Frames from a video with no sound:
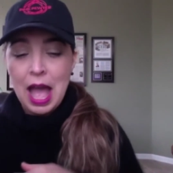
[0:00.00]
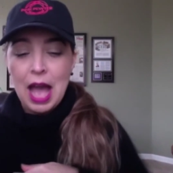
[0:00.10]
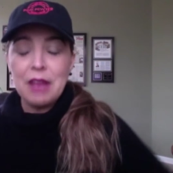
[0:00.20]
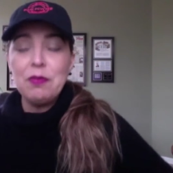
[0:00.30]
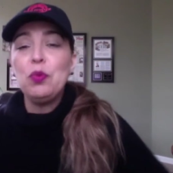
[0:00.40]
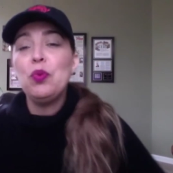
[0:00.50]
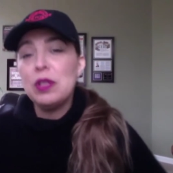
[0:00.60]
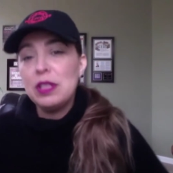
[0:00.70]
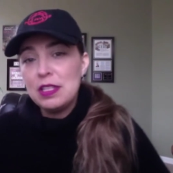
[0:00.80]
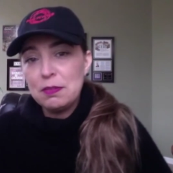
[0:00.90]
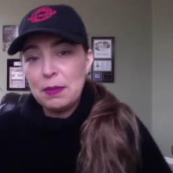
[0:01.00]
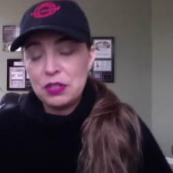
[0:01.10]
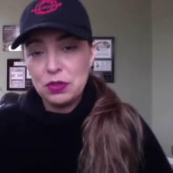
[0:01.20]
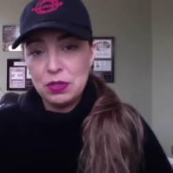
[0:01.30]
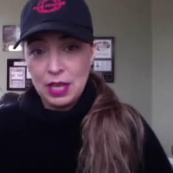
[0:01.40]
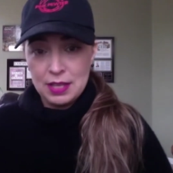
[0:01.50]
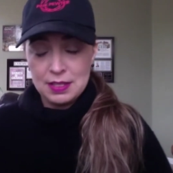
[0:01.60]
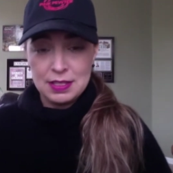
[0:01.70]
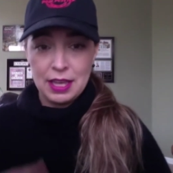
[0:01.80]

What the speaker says: I have a really special guest,